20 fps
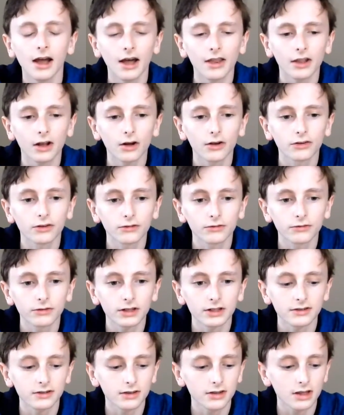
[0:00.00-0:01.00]
And they also
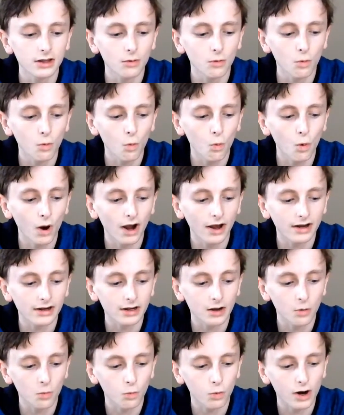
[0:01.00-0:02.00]
fixed the
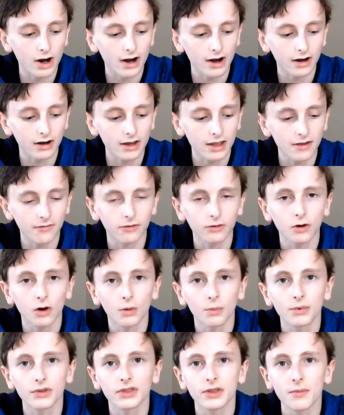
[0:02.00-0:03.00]
one where if you
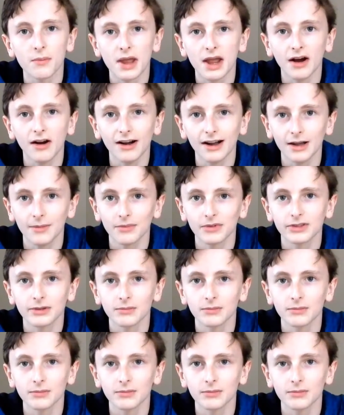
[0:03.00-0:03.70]
opened the Mail app,